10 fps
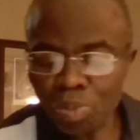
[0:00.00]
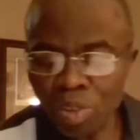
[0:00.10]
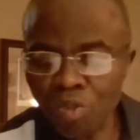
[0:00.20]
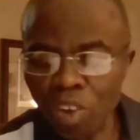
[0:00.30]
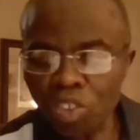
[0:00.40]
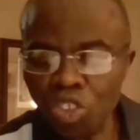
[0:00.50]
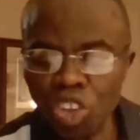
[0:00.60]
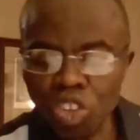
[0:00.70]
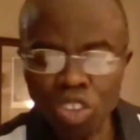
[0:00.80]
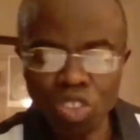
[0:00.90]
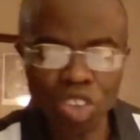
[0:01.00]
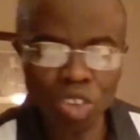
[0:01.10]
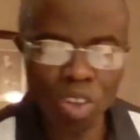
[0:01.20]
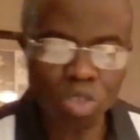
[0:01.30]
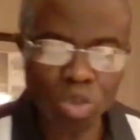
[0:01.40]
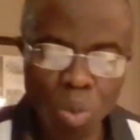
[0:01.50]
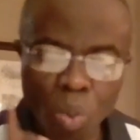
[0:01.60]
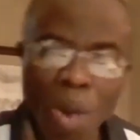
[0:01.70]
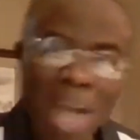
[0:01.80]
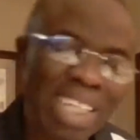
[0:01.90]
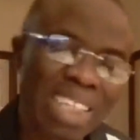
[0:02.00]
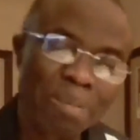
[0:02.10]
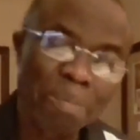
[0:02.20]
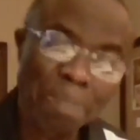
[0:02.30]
before Jesus returns? One,